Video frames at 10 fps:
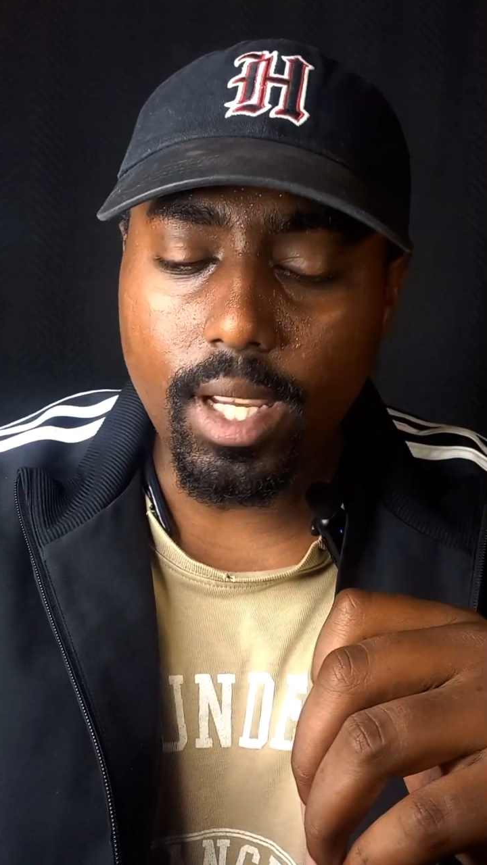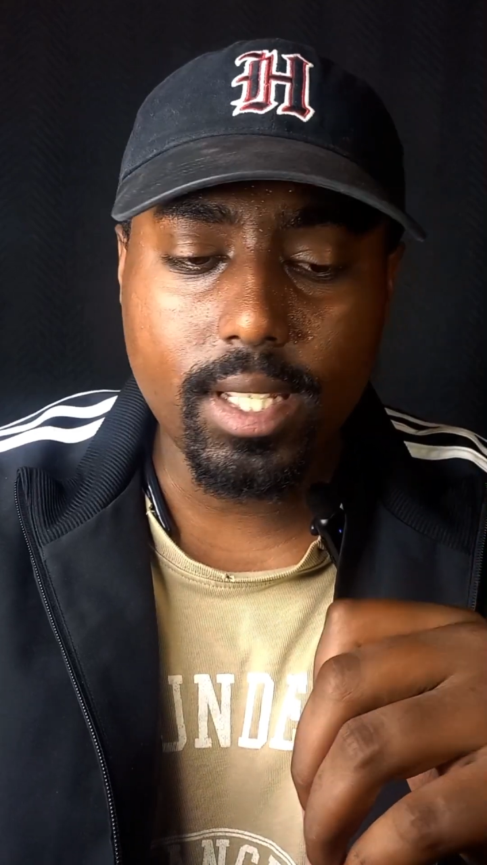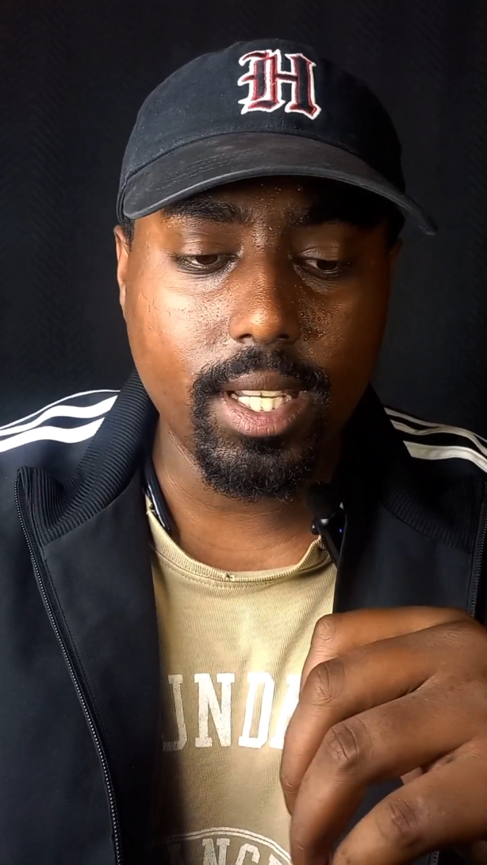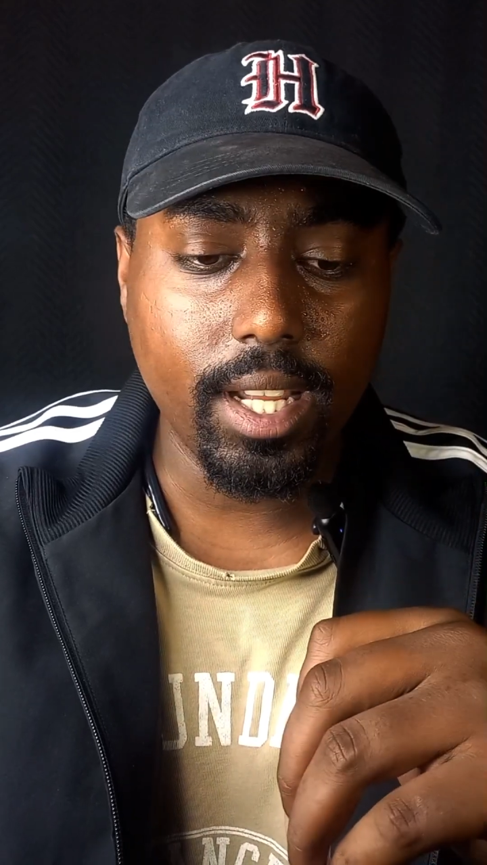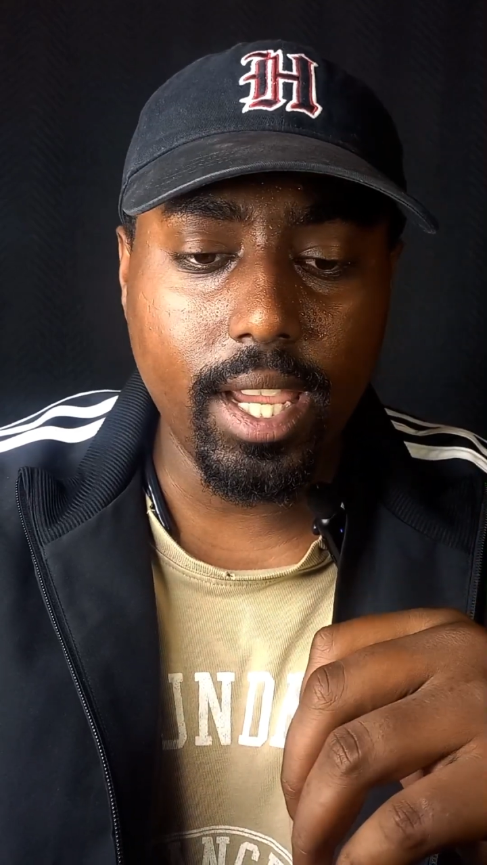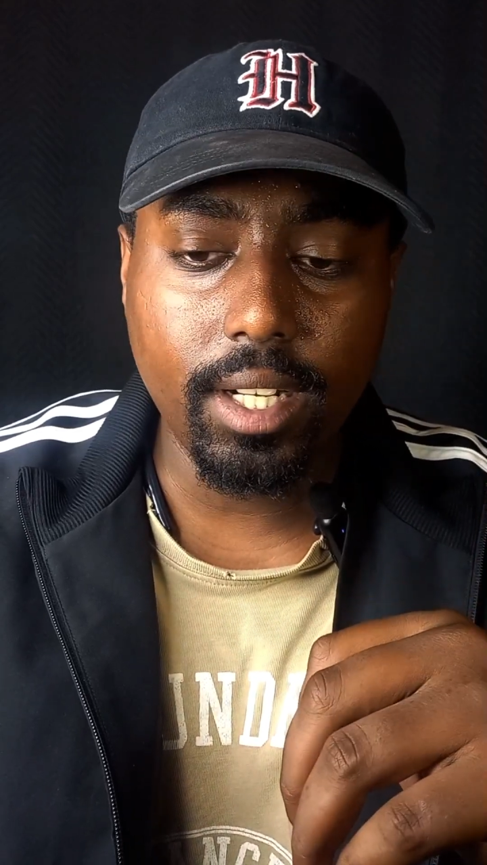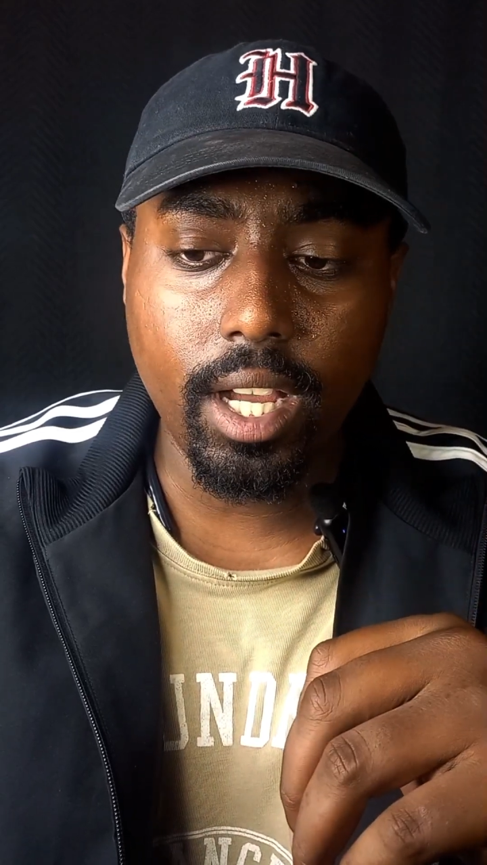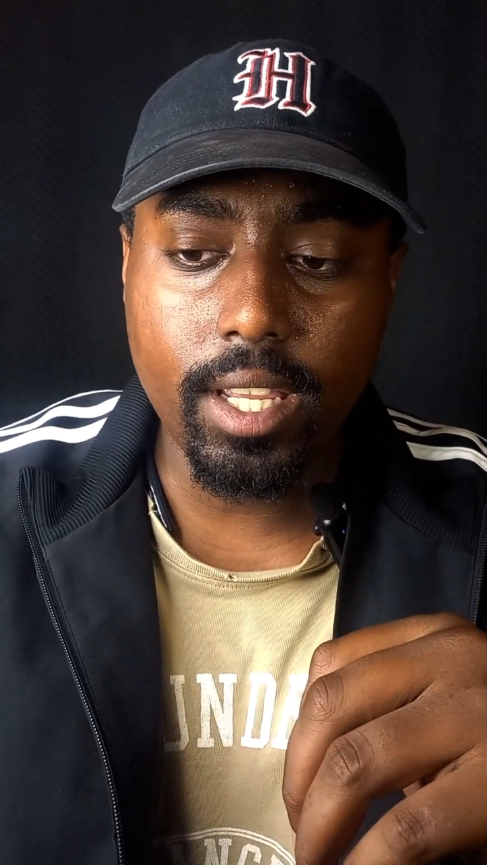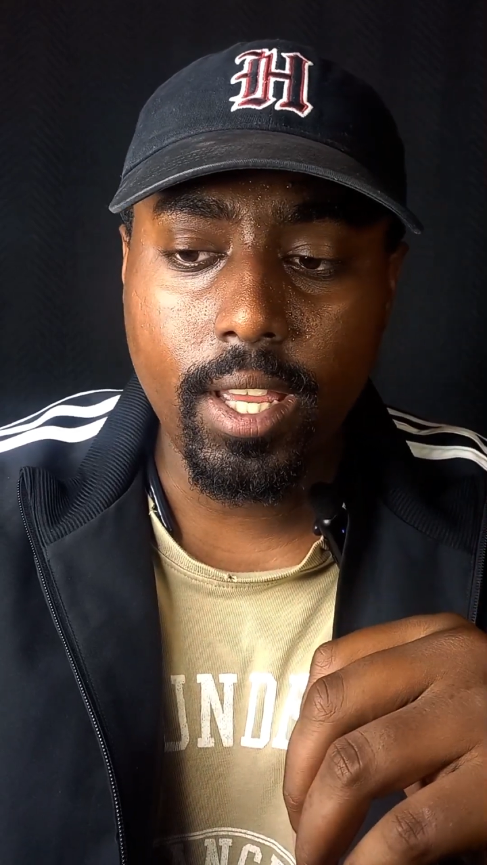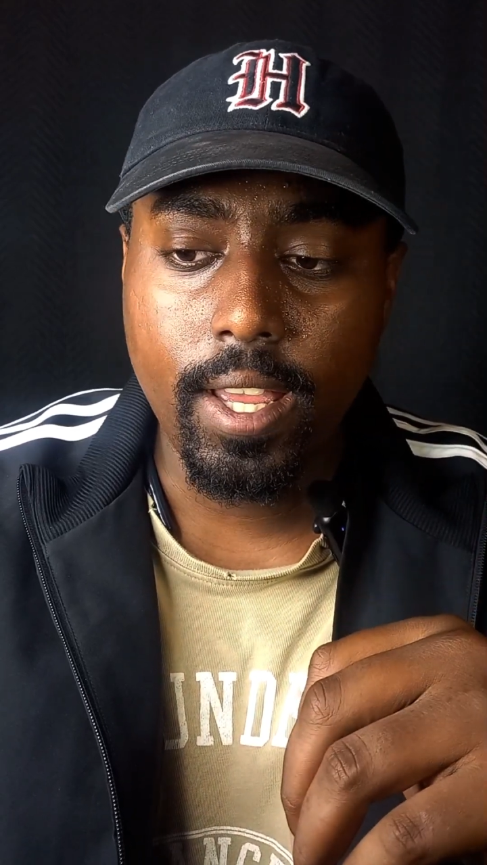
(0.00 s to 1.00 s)
is that
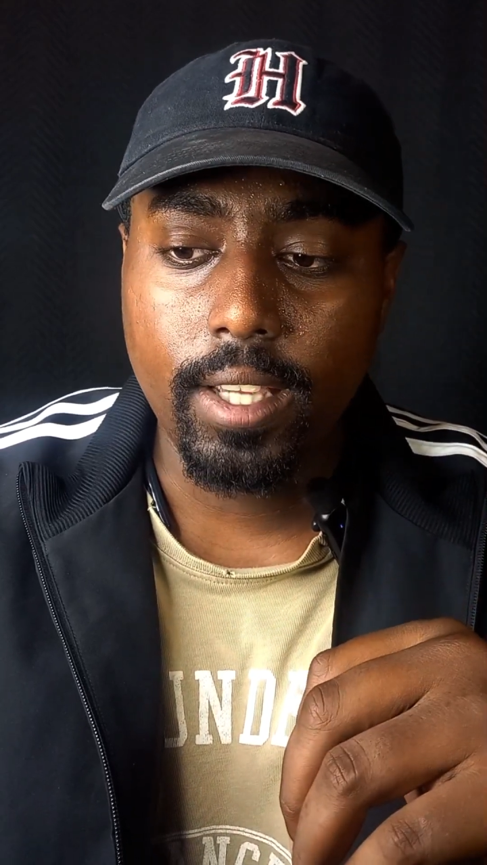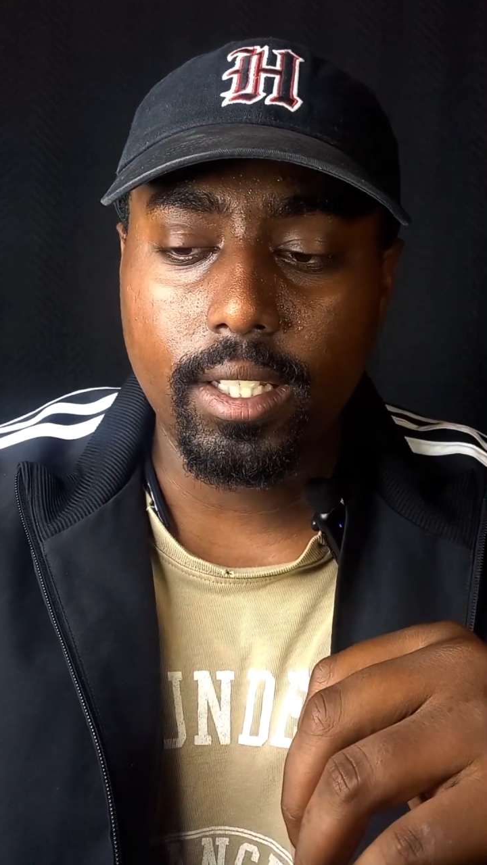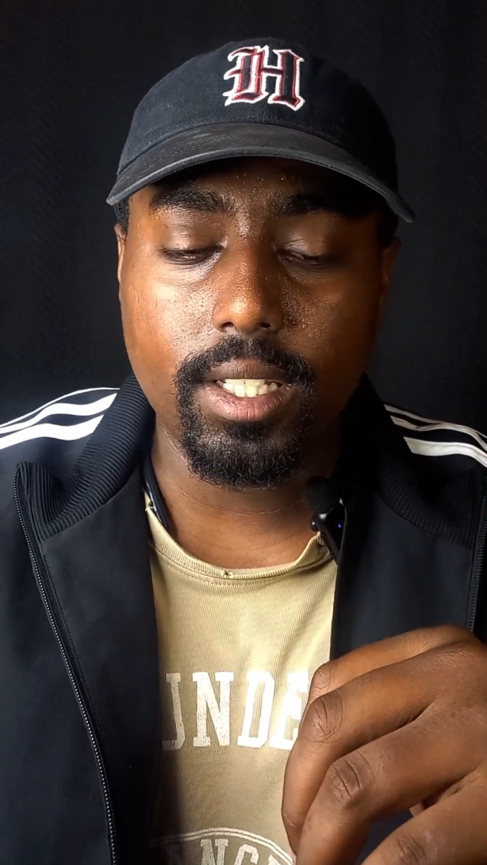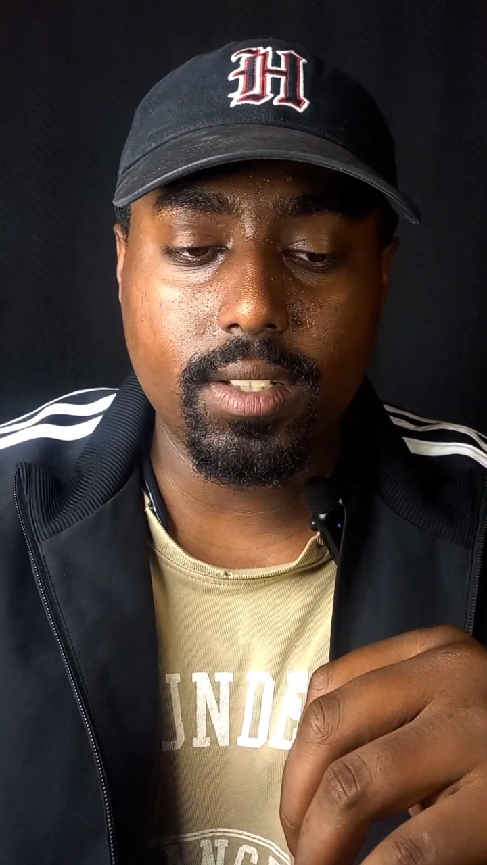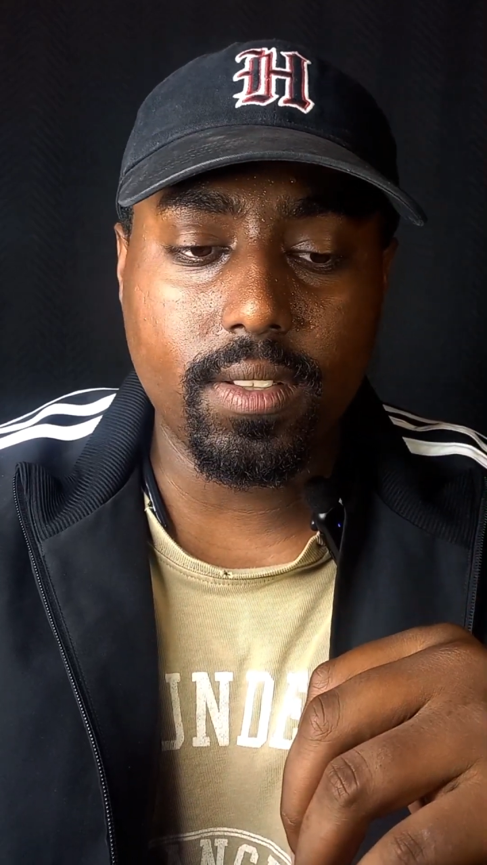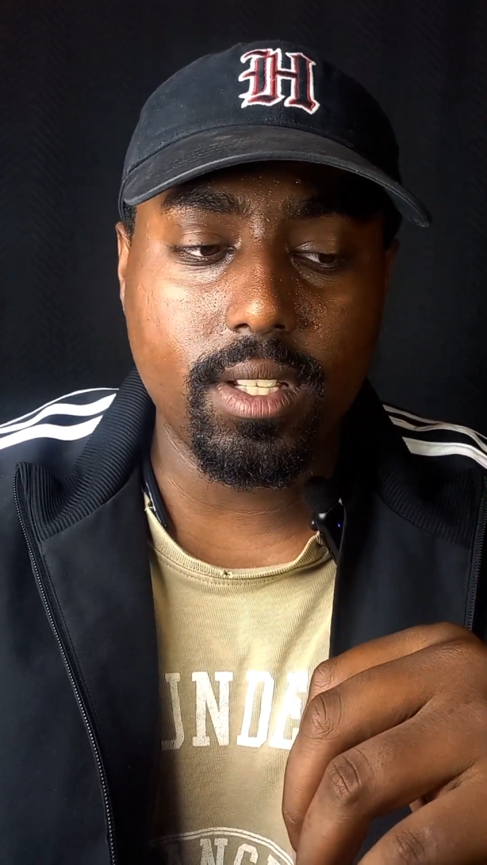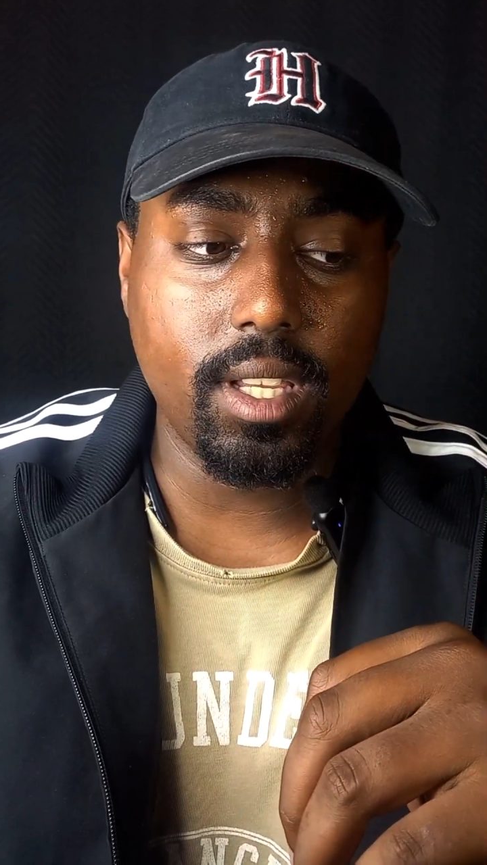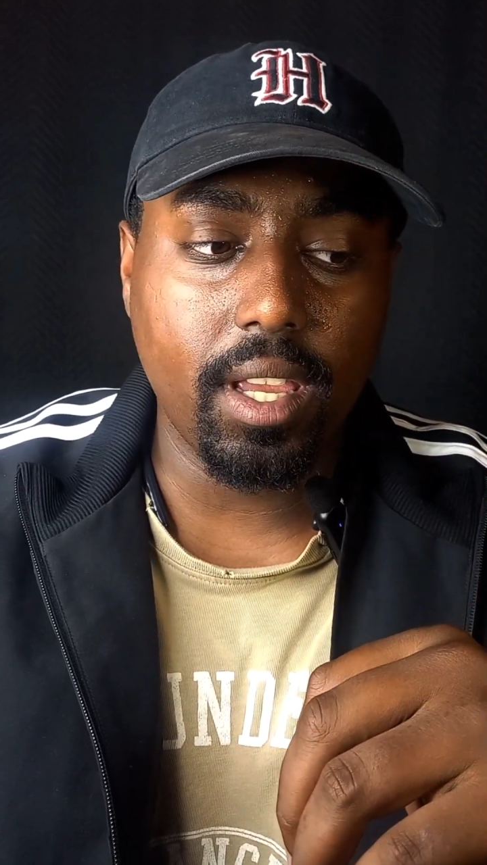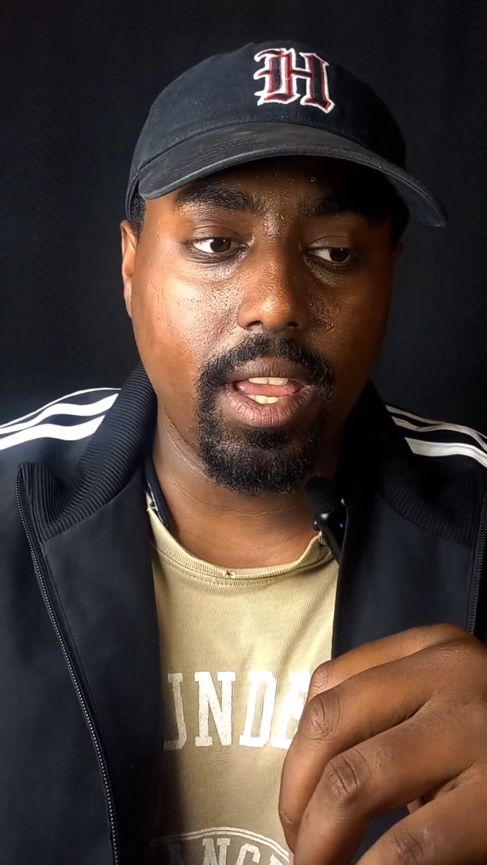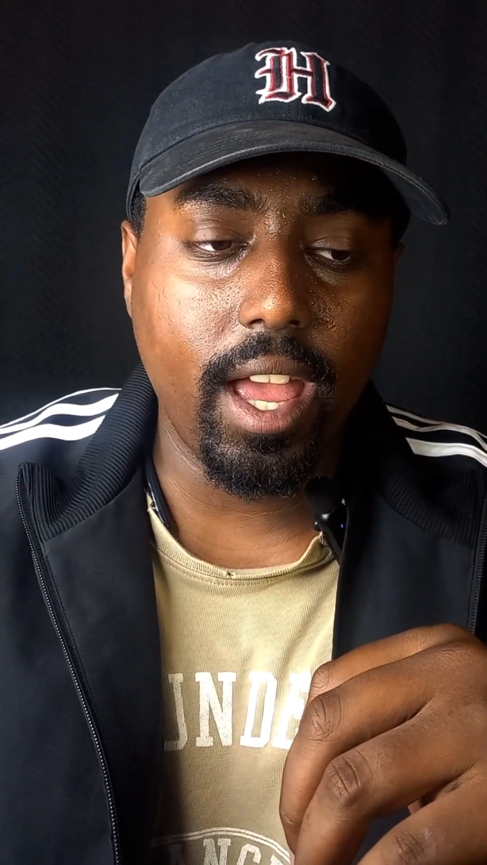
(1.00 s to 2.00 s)
NI is the